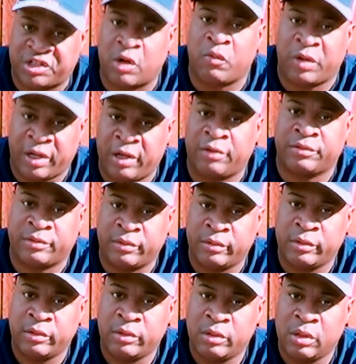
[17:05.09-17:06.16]
somewhere else.
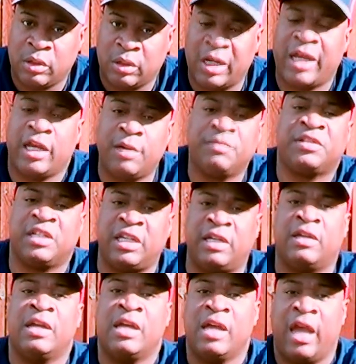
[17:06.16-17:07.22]
Let him see,
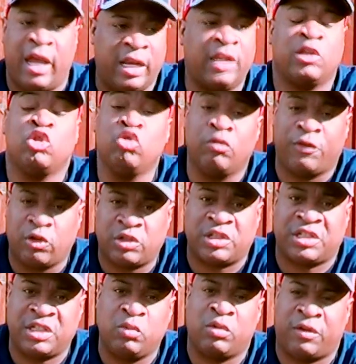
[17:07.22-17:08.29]
and let the
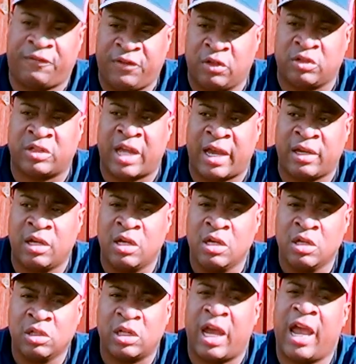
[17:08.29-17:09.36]
university see what it feels like
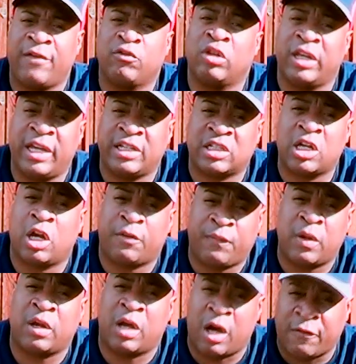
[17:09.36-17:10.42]
to have your legs cut off
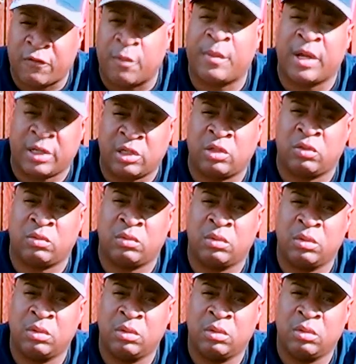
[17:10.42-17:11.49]
up underneath you.
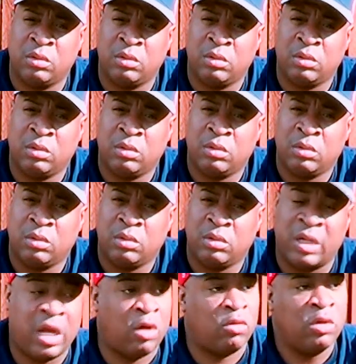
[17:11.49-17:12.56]

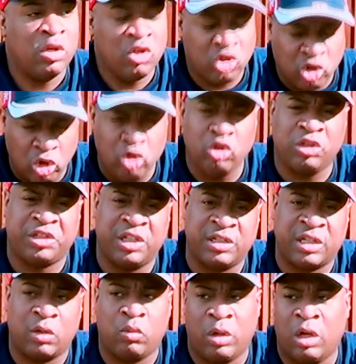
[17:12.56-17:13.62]
Now, sure, you can sit
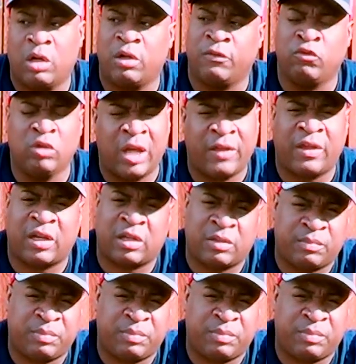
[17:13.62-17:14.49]
and say, well, if you let the